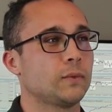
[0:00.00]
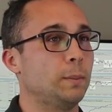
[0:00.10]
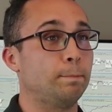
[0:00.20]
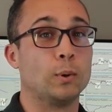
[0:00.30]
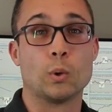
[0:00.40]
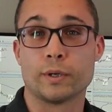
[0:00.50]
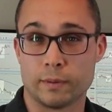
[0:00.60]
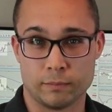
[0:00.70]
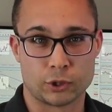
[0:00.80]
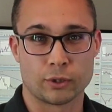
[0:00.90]

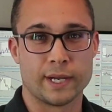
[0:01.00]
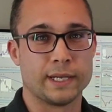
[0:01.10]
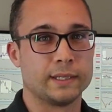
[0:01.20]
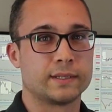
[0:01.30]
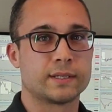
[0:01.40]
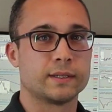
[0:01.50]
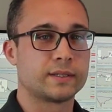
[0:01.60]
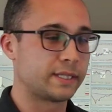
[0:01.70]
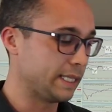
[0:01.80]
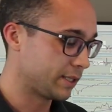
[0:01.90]
boredom trades,
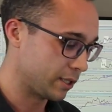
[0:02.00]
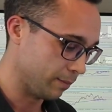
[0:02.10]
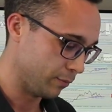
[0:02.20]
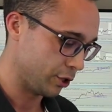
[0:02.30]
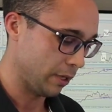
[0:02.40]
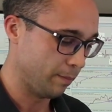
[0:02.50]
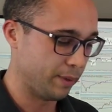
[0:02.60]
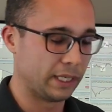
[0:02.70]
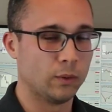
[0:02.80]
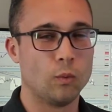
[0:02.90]
system
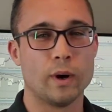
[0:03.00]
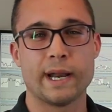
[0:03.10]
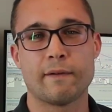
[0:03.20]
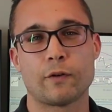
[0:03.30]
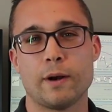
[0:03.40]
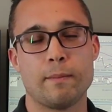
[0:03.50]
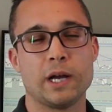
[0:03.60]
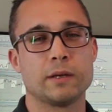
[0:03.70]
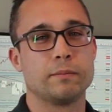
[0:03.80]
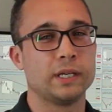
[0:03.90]
jumping, whatever it
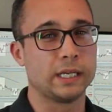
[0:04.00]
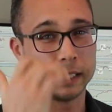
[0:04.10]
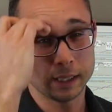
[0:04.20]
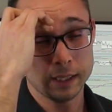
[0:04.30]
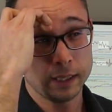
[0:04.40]
might be.